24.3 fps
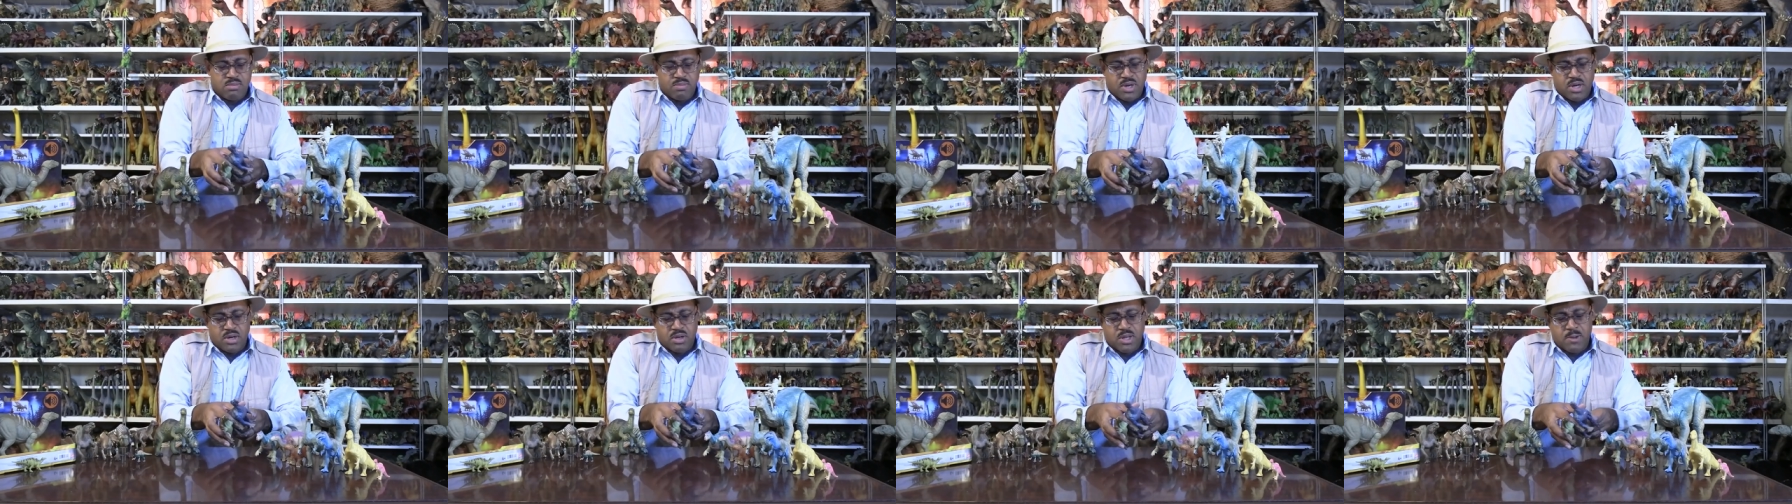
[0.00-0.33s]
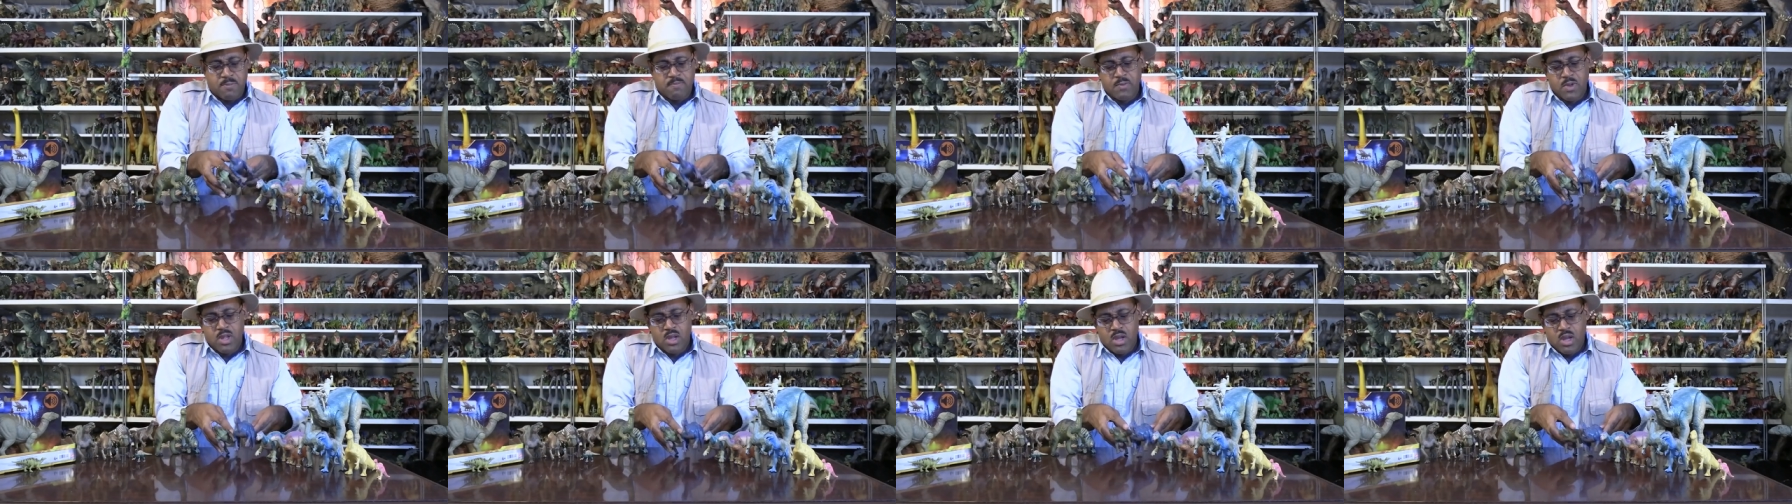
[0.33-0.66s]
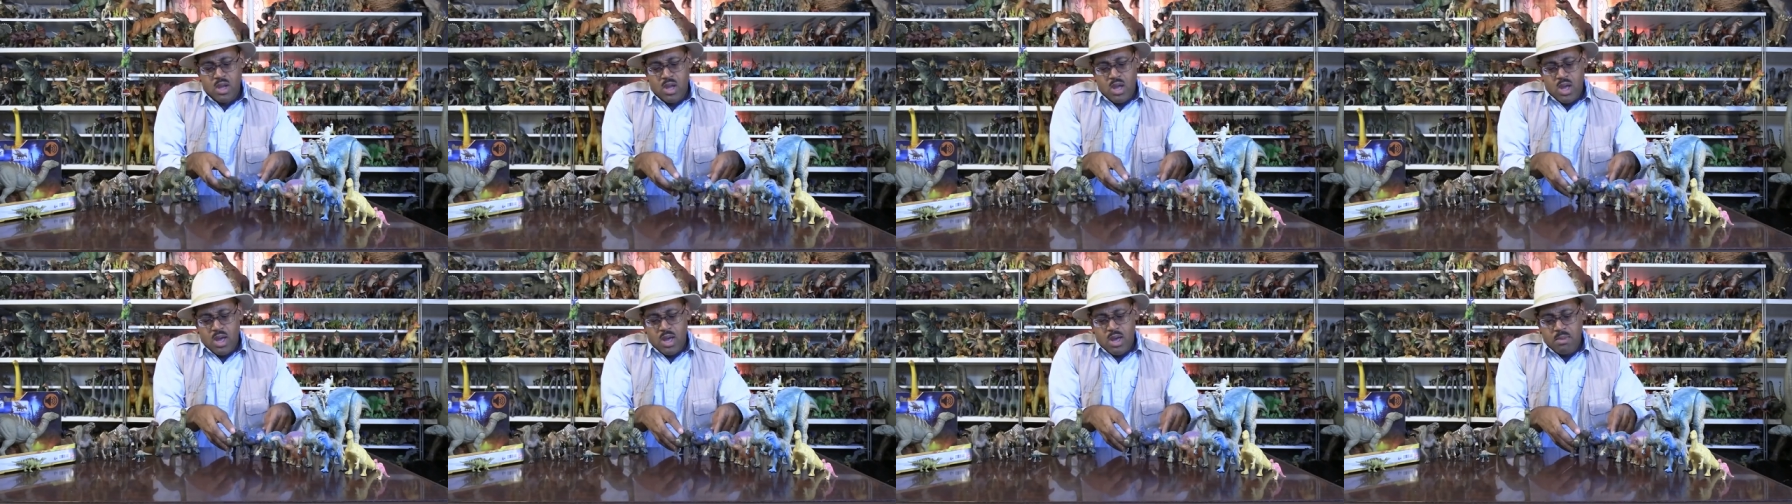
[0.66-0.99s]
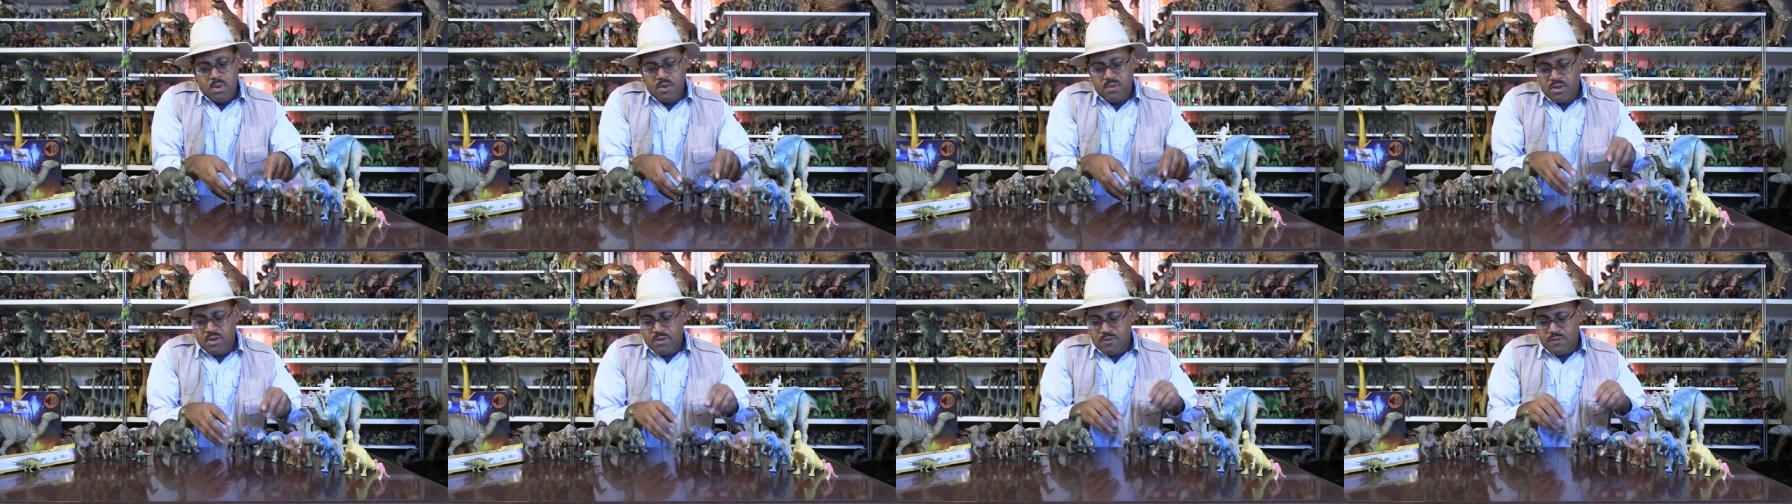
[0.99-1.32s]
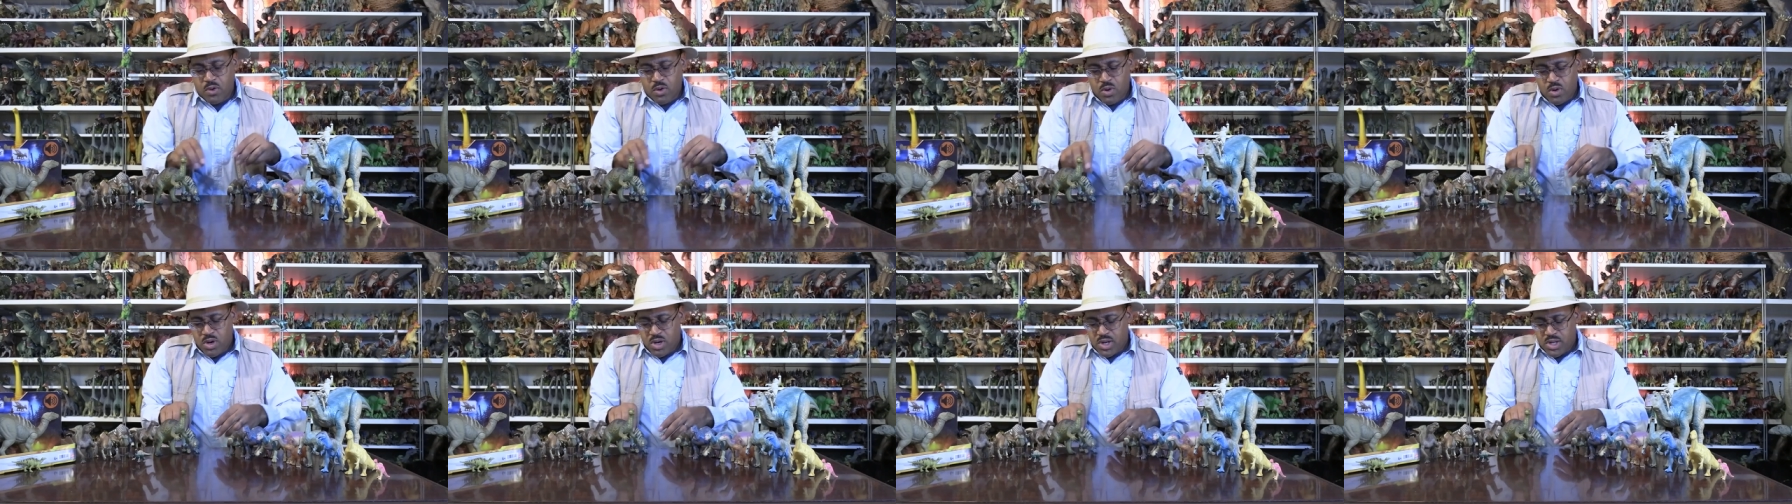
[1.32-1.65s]
apparently. Moving
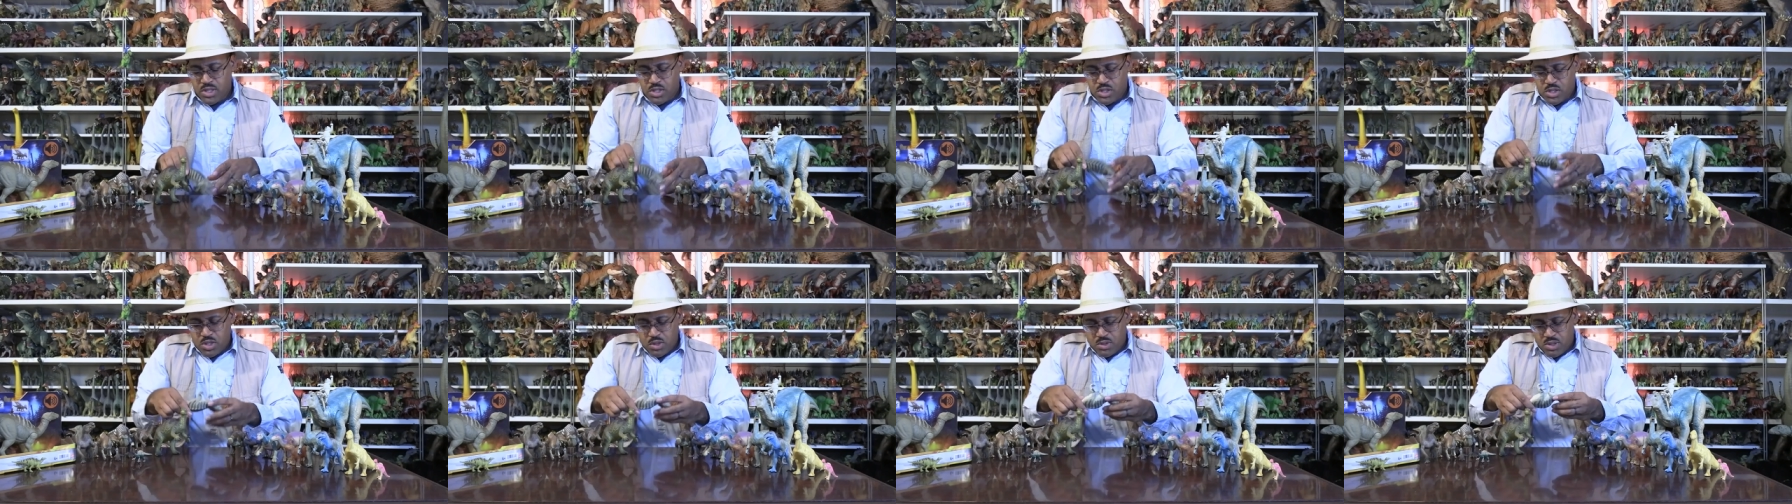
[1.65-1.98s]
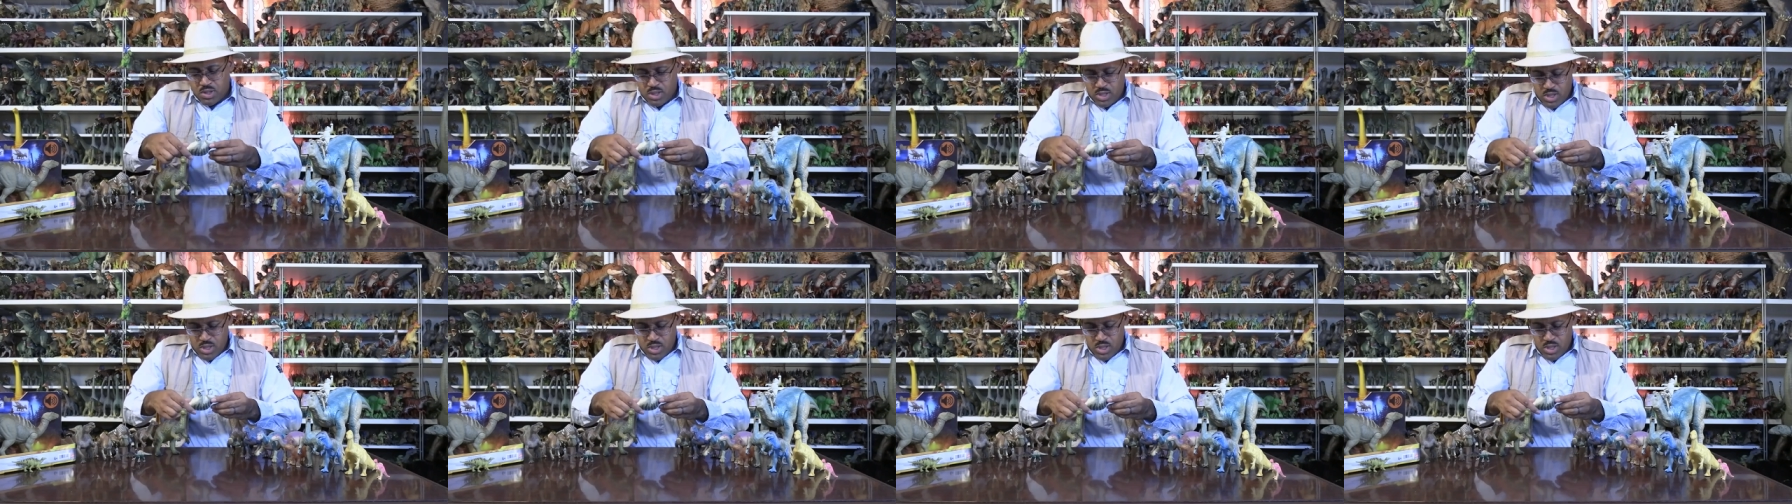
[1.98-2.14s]
forward into the